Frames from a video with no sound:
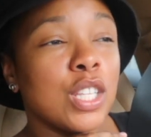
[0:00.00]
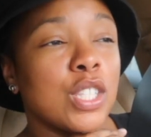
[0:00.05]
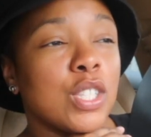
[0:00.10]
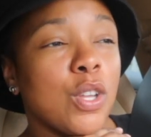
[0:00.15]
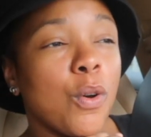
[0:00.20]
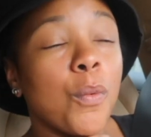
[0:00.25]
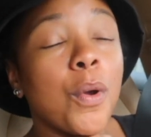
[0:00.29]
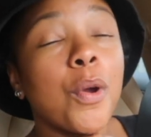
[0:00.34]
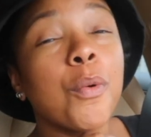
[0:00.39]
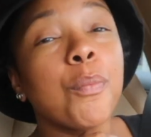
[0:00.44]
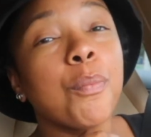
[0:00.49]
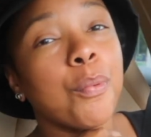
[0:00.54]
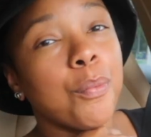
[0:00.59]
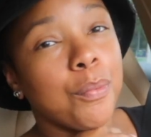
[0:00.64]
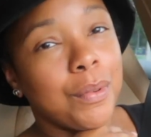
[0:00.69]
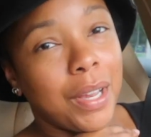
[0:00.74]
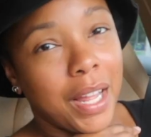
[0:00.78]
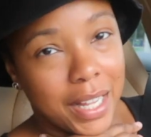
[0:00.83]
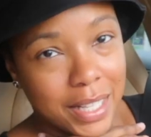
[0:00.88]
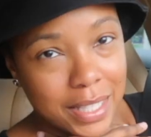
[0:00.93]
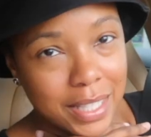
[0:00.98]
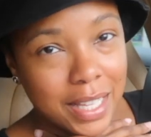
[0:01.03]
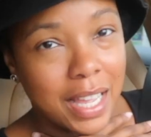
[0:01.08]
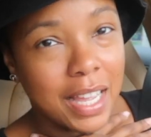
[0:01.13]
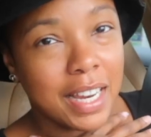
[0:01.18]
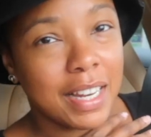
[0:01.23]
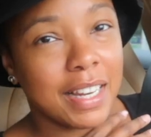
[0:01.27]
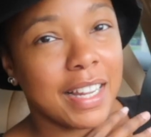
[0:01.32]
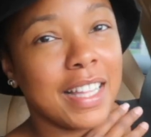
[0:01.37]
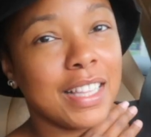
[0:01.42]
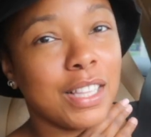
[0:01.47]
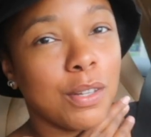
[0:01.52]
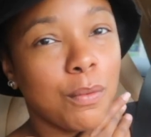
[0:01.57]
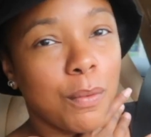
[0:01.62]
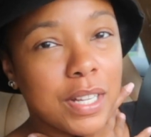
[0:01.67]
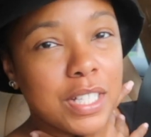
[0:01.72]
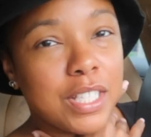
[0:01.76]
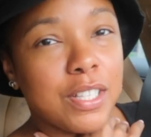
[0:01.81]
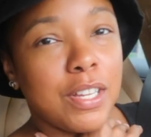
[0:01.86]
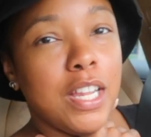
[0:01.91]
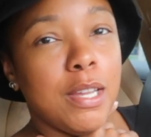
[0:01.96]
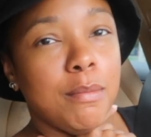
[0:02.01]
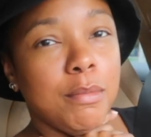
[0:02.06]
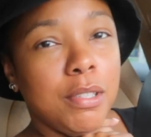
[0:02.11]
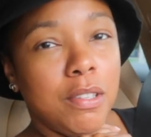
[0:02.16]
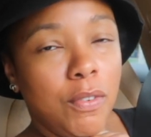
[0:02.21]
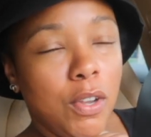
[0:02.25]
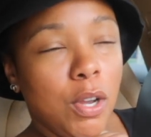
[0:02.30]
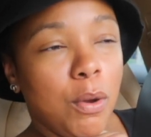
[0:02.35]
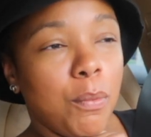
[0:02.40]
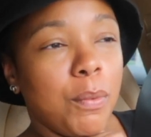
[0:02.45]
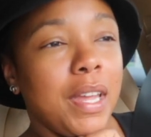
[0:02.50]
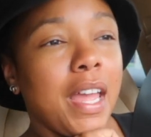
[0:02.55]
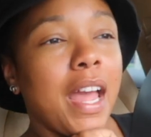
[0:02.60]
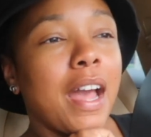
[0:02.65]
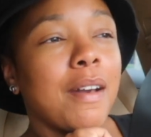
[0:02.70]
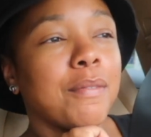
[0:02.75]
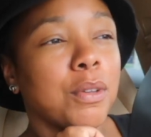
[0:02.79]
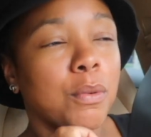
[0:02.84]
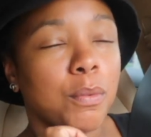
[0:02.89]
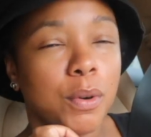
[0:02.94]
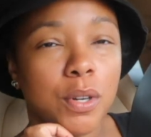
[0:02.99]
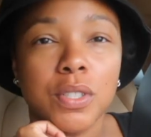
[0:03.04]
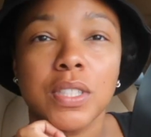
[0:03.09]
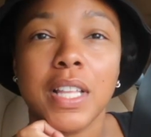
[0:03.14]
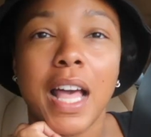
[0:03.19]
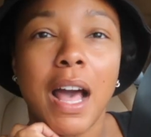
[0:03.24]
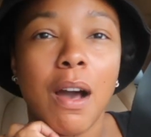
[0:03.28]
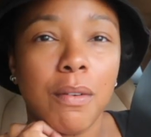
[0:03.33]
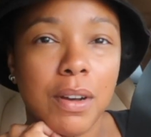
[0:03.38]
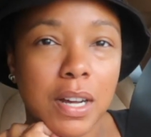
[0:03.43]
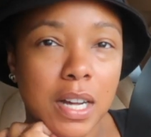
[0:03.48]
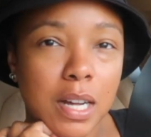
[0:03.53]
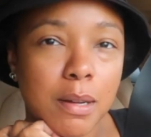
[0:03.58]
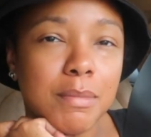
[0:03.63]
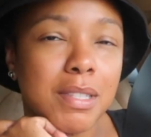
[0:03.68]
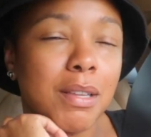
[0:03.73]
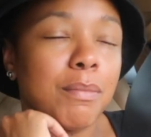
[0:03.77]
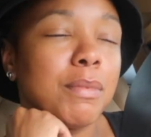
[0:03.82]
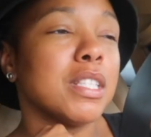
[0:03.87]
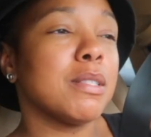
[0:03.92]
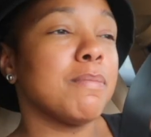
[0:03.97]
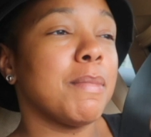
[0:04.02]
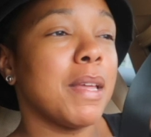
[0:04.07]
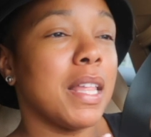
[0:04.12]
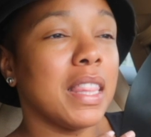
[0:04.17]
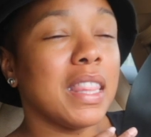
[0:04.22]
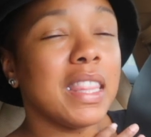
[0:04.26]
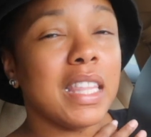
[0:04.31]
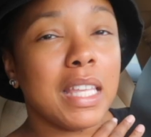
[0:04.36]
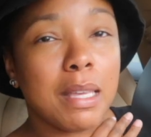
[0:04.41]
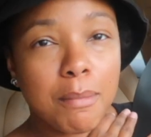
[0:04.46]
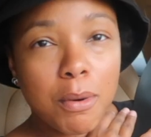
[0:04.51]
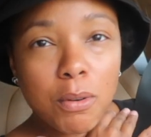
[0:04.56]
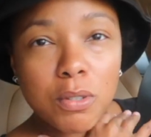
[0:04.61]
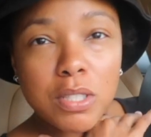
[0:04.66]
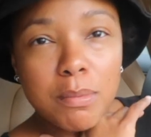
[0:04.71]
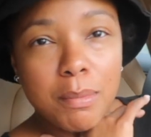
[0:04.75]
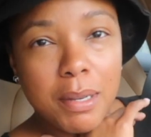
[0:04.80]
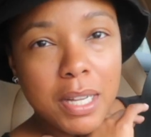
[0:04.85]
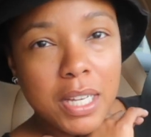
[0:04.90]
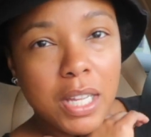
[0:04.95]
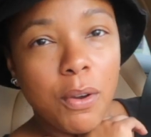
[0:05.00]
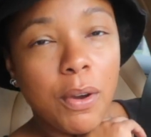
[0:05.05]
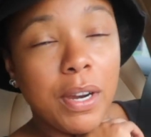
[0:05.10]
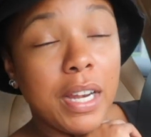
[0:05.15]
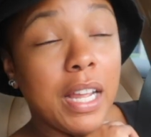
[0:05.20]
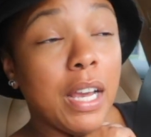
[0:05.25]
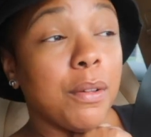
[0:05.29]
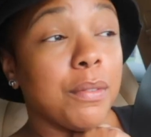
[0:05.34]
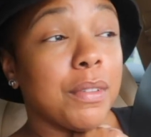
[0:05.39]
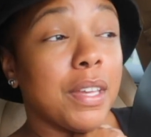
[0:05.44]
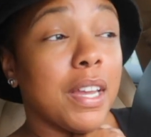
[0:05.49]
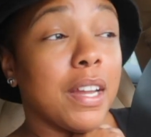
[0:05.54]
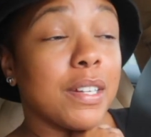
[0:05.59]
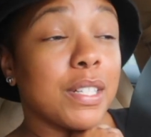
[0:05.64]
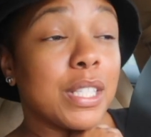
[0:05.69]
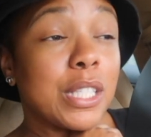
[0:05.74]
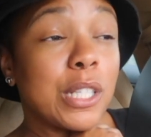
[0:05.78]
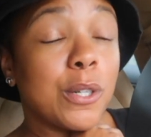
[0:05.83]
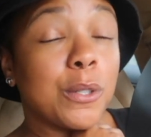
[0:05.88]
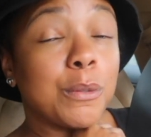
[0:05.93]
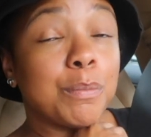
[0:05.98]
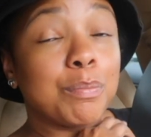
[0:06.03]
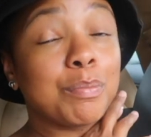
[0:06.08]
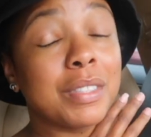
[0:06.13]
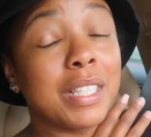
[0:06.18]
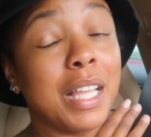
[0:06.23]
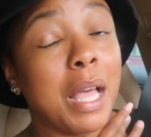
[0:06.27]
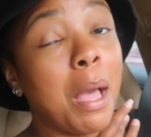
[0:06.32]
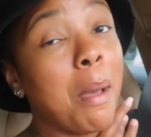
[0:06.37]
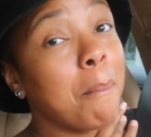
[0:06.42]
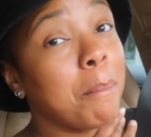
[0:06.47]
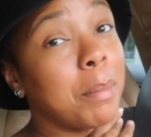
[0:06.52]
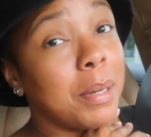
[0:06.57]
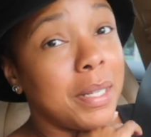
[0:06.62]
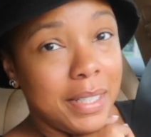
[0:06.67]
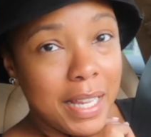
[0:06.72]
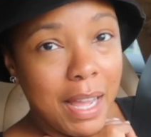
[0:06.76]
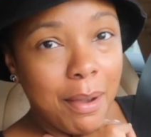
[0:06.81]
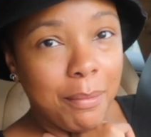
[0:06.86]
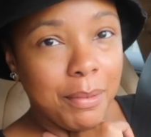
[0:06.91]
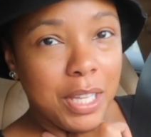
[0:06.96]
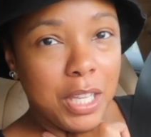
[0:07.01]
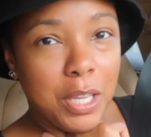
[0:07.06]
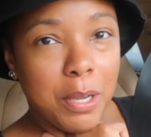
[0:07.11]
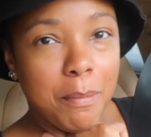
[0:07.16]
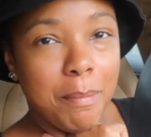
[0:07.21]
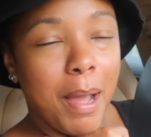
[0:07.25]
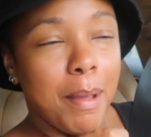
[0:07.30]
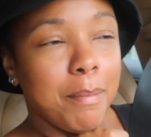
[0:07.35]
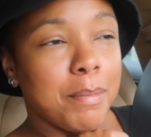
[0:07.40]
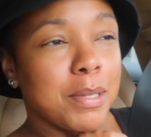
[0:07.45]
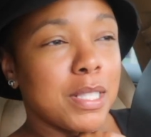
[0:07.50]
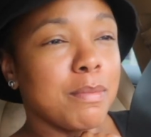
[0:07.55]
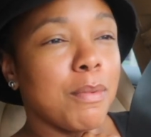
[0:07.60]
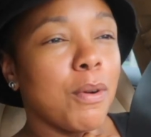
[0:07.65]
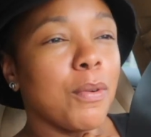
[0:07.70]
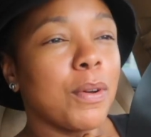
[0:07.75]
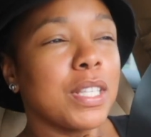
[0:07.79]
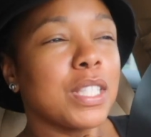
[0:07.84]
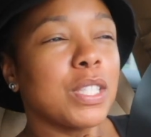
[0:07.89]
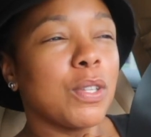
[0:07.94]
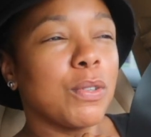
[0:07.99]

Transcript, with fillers: So we're, like I said, in the Western Hemisphere, we have the worst outcomes and we spend the most money on healthcare. So put that one in your pipe and smoke it.